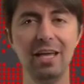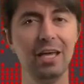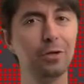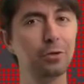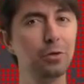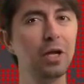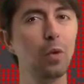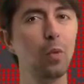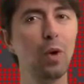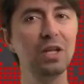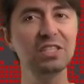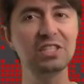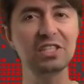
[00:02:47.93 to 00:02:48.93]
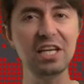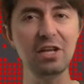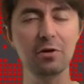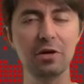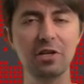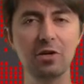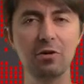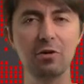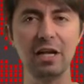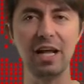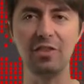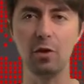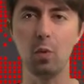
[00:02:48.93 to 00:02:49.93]
including one senior
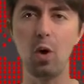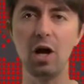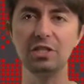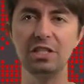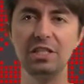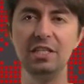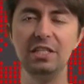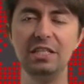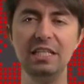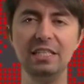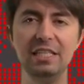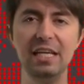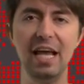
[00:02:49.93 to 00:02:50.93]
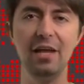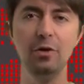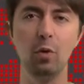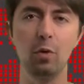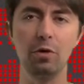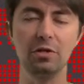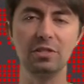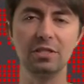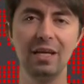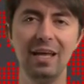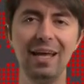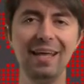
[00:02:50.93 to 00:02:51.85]
attorney at the Washington, D.C. headquarters.